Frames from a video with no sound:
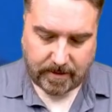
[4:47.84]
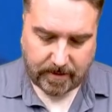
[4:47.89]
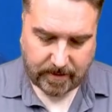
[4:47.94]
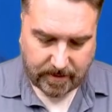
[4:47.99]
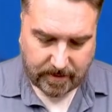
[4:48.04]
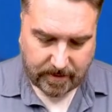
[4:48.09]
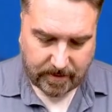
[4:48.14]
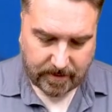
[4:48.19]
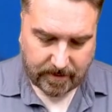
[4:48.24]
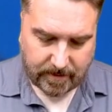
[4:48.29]

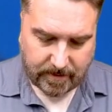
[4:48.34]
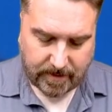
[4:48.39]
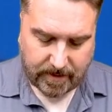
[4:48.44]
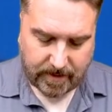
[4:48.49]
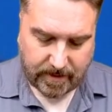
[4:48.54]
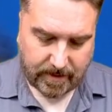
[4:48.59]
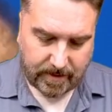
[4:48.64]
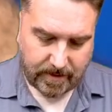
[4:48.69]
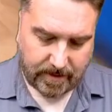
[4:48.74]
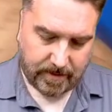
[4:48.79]
Alright,
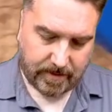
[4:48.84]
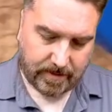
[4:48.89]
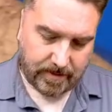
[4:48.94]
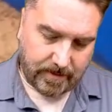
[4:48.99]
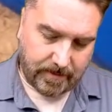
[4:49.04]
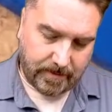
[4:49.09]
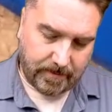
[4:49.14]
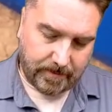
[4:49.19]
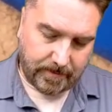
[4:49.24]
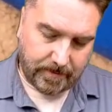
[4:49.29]

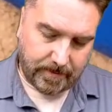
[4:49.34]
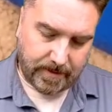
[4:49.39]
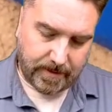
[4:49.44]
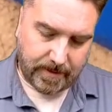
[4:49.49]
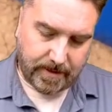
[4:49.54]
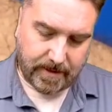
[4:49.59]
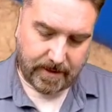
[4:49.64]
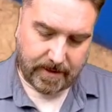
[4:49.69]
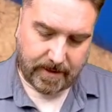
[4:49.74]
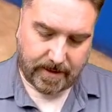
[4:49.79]
we
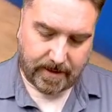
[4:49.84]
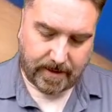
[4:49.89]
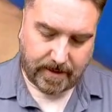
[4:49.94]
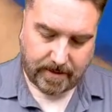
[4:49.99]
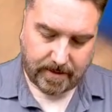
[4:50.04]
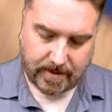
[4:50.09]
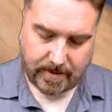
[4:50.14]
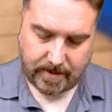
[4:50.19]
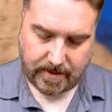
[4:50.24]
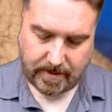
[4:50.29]
got
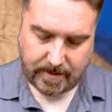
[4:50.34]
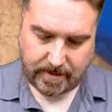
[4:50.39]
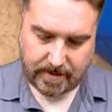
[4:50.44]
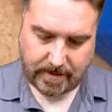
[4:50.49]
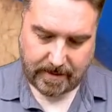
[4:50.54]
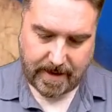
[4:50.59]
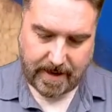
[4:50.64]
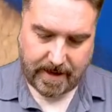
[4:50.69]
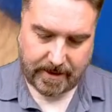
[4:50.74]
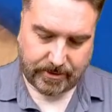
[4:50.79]

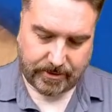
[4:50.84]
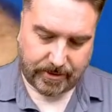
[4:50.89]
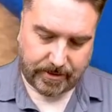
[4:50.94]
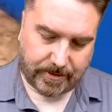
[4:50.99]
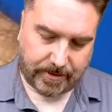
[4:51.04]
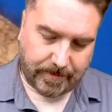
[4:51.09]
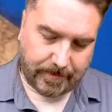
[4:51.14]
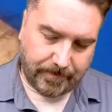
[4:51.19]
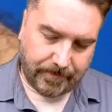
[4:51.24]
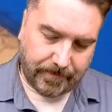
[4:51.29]
Lasher.
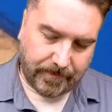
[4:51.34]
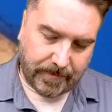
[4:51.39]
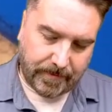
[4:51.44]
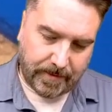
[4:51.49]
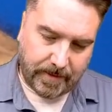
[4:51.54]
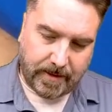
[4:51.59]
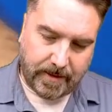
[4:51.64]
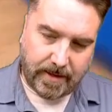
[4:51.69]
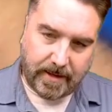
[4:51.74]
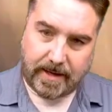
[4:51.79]

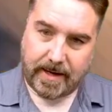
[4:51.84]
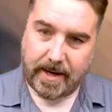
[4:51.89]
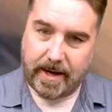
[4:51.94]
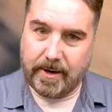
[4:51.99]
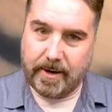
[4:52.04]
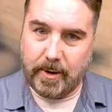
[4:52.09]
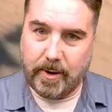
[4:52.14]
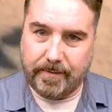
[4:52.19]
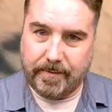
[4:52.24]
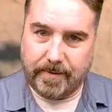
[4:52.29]
I don't
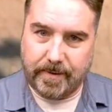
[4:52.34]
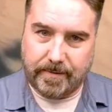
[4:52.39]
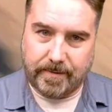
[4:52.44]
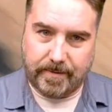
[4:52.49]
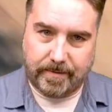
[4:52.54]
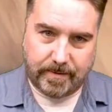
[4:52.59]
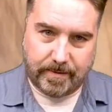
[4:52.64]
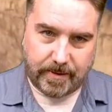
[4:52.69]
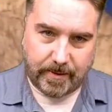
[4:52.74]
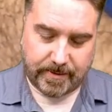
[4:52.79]
know if you've
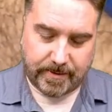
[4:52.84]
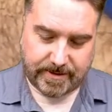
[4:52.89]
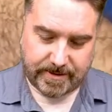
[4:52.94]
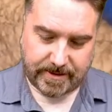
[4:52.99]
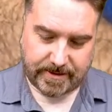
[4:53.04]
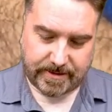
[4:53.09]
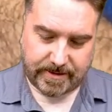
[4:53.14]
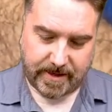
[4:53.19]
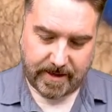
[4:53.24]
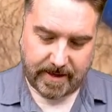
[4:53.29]
noticed this
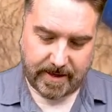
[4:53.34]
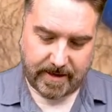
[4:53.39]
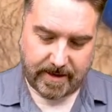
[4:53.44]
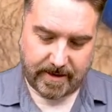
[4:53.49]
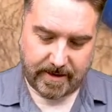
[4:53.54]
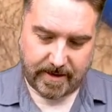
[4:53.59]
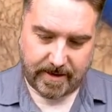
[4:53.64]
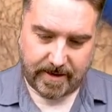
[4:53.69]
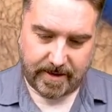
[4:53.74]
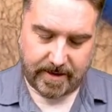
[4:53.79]
thing.
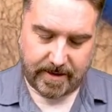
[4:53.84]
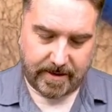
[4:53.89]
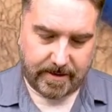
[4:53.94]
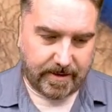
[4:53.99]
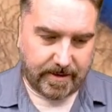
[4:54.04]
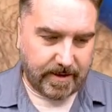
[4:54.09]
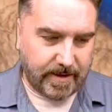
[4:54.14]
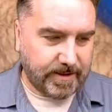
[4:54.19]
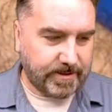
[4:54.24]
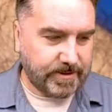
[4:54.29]
I
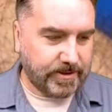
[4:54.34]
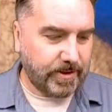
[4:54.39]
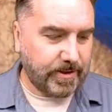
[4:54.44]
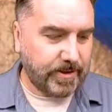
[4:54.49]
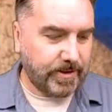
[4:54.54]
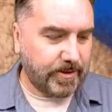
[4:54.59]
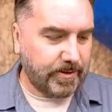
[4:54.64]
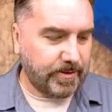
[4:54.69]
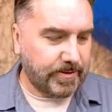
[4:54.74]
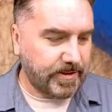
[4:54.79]
started
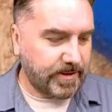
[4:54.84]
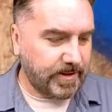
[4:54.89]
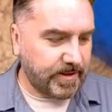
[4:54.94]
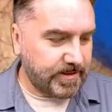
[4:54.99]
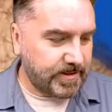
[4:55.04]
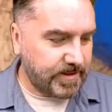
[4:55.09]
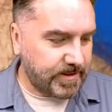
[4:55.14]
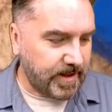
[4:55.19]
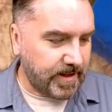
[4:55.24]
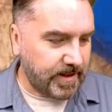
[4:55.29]
using these
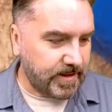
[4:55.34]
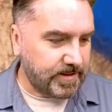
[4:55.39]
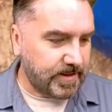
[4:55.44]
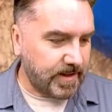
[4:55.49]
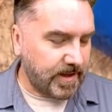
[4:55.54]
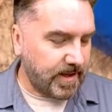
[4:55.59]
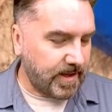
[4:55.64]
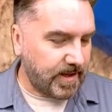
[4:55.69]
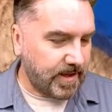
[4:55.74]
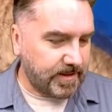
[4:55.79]
things.
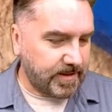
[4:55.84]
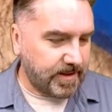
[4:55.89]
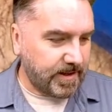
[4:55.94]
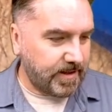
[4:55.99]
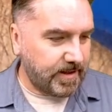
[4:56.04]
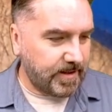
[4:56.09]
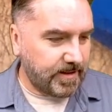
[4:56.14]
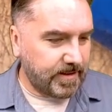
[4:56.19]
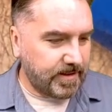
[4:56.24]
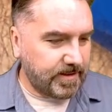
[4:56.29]
I tell you,
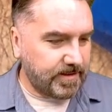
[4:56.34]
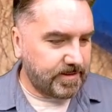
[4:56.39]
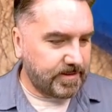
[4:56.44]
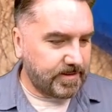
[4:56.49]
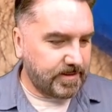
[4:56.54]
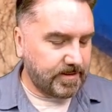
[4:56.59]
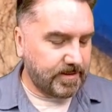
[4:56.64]
these